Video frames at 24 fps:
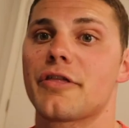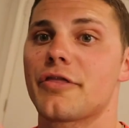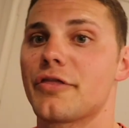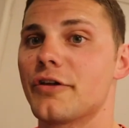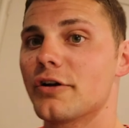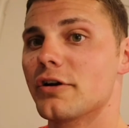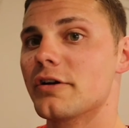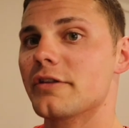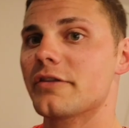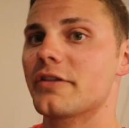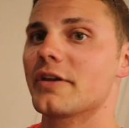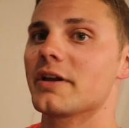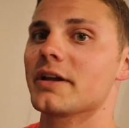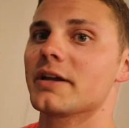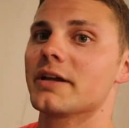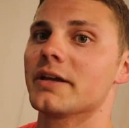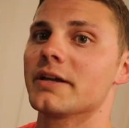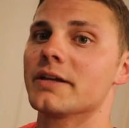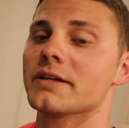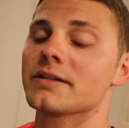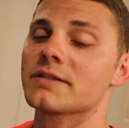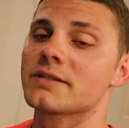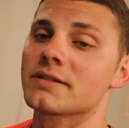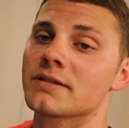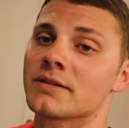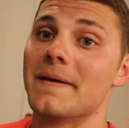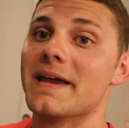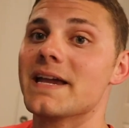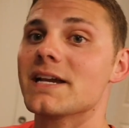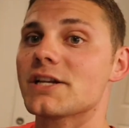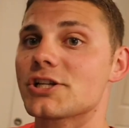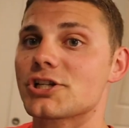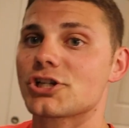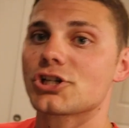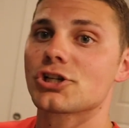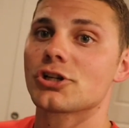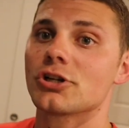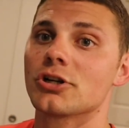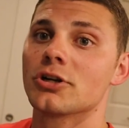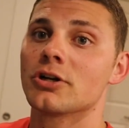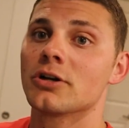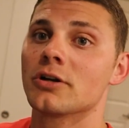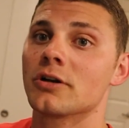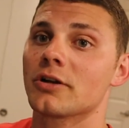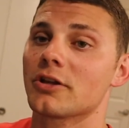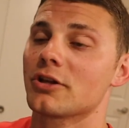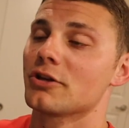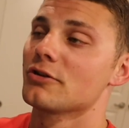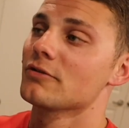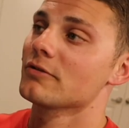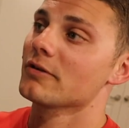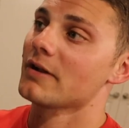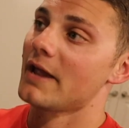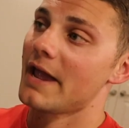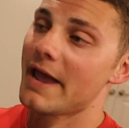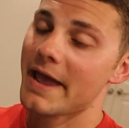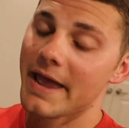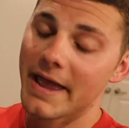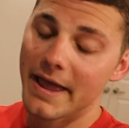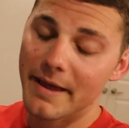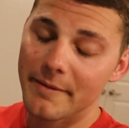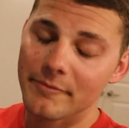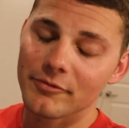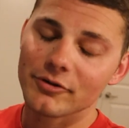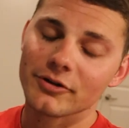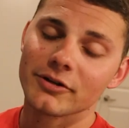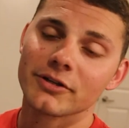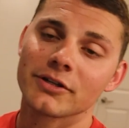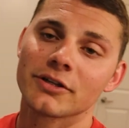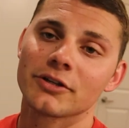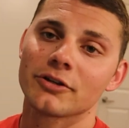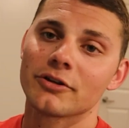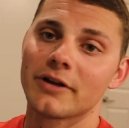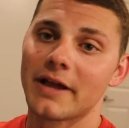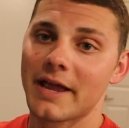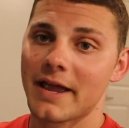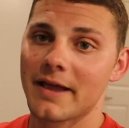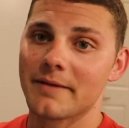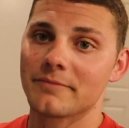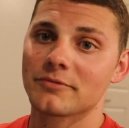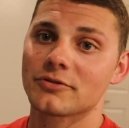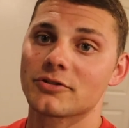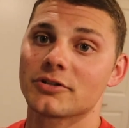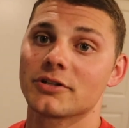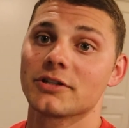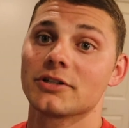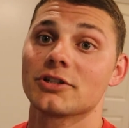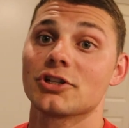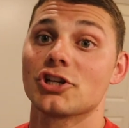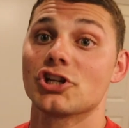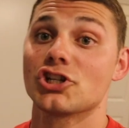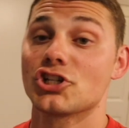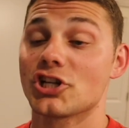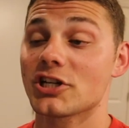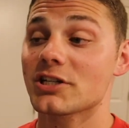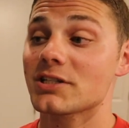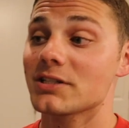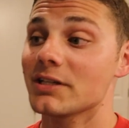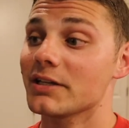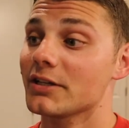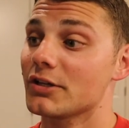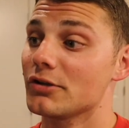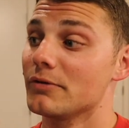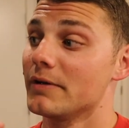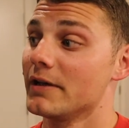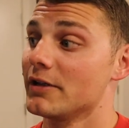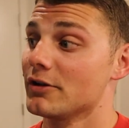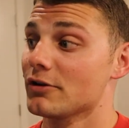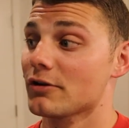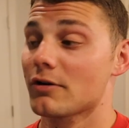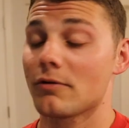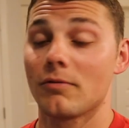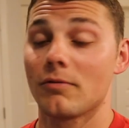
third thing is, make sure you're hammering your hamstrings just like you hit your